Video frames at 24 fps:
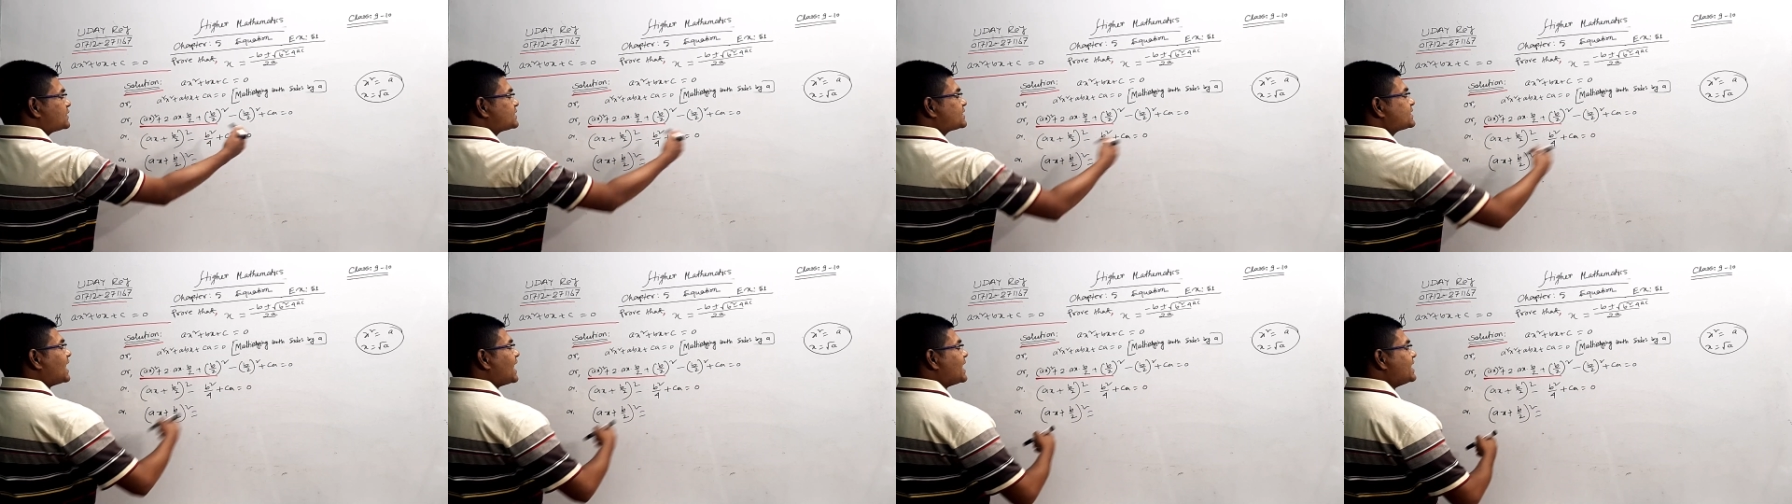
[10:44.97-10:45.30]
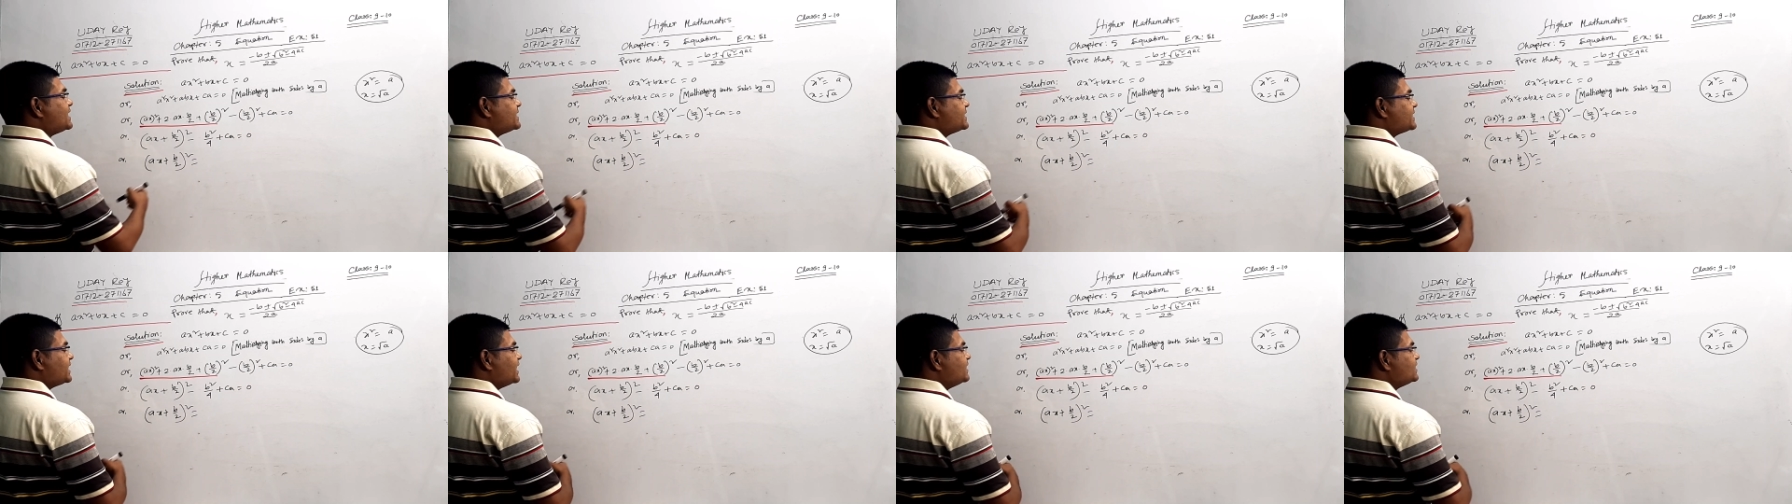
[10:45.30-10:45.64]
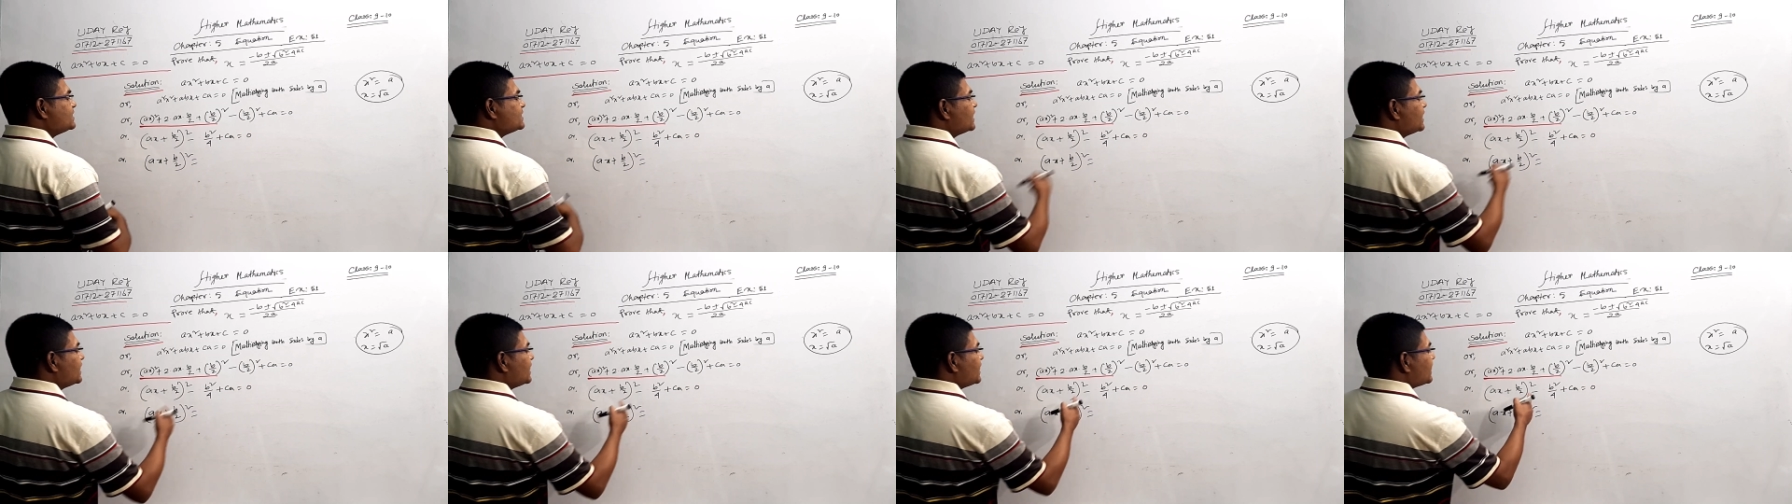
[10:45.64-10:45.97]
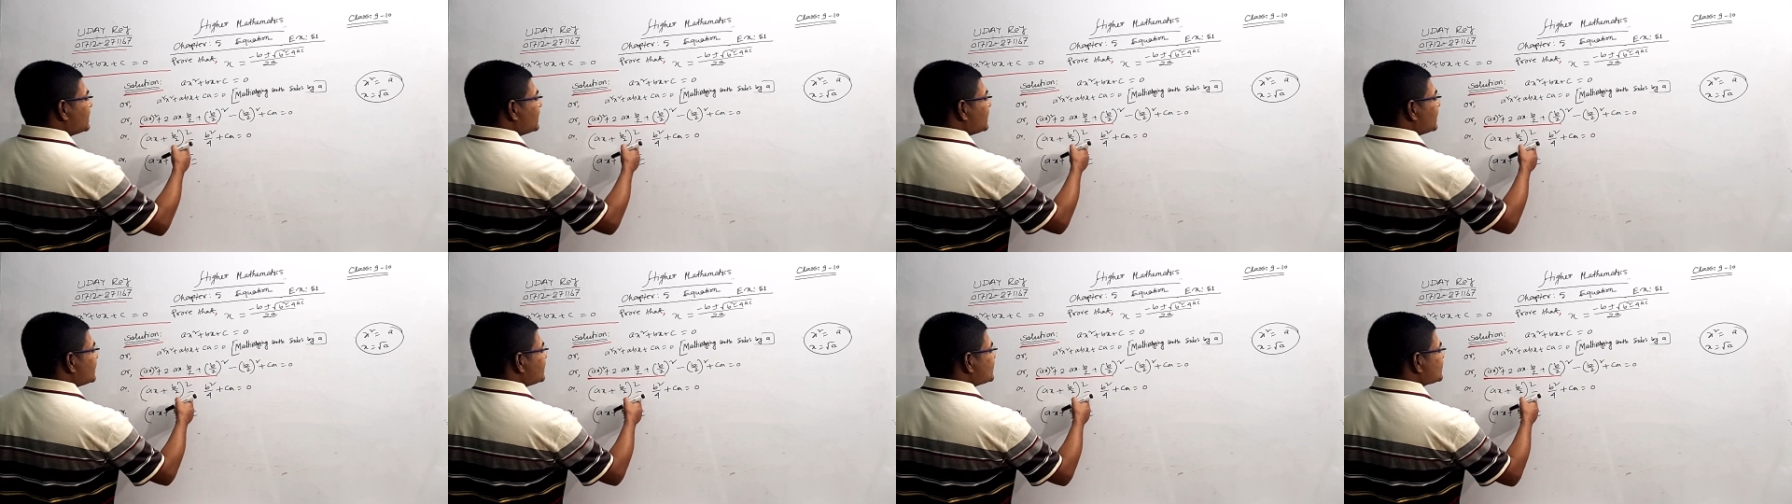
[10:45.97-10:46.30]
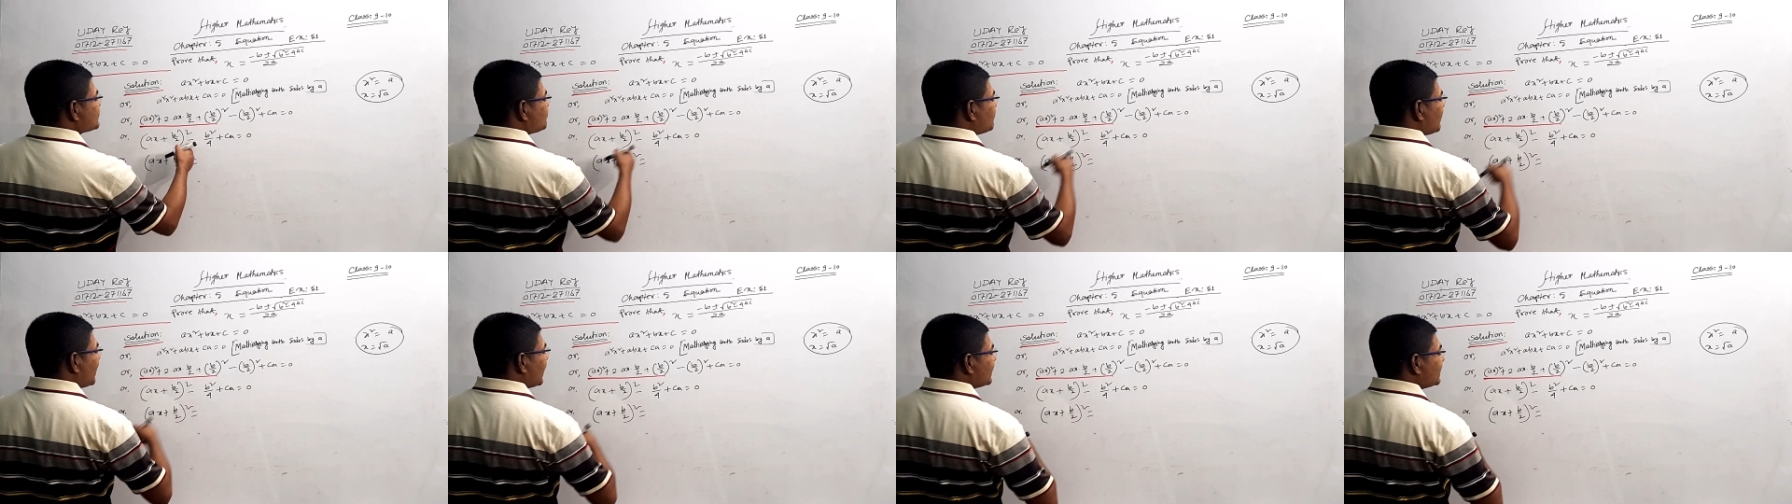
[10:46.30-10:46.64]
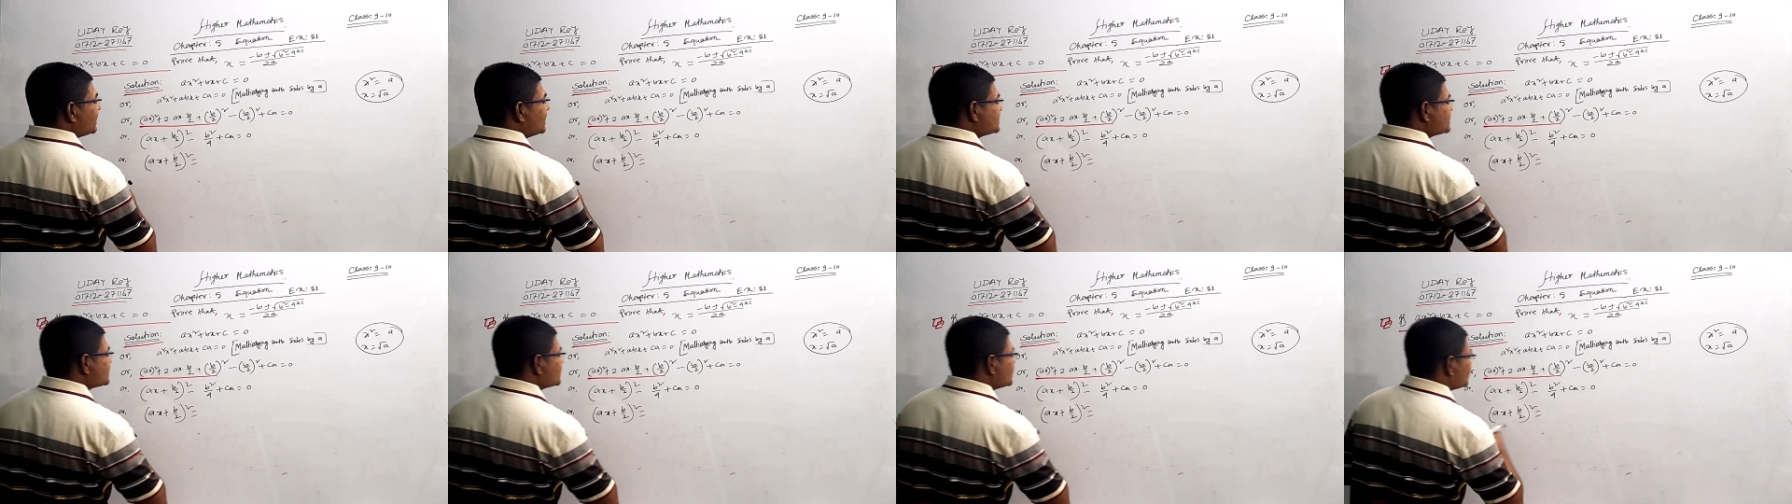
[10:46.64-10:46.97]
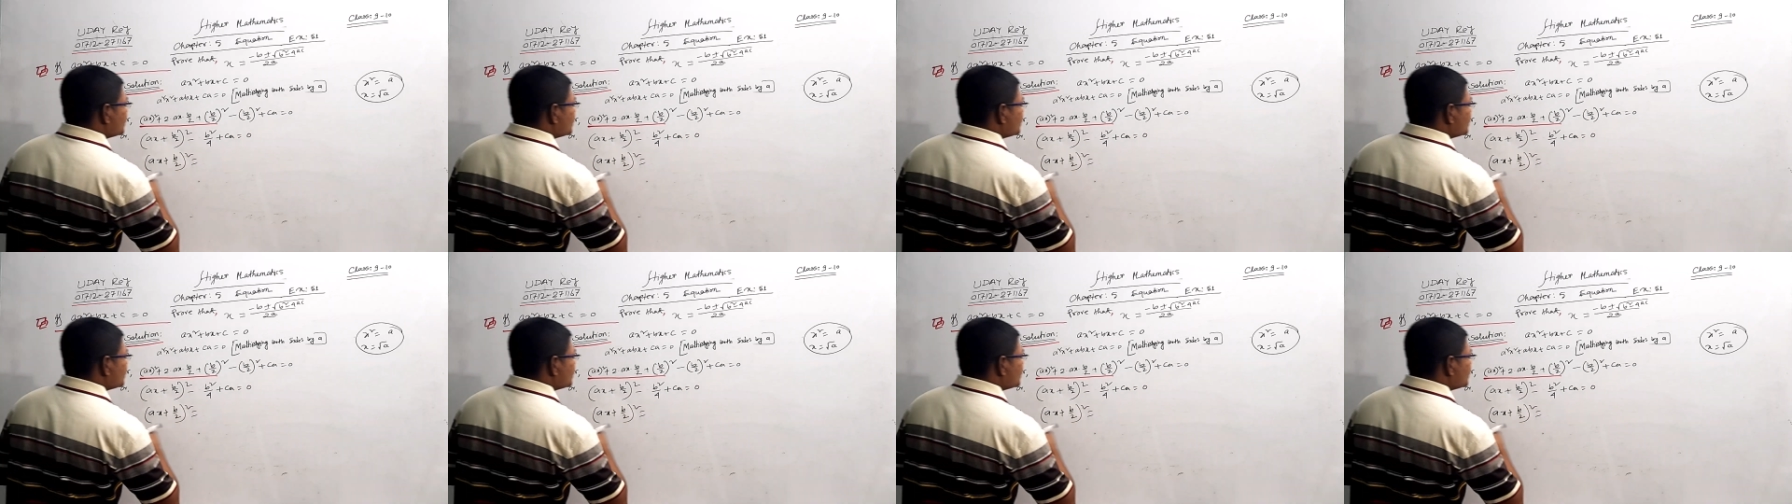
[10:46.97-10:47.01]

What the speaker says: side change, here is minus,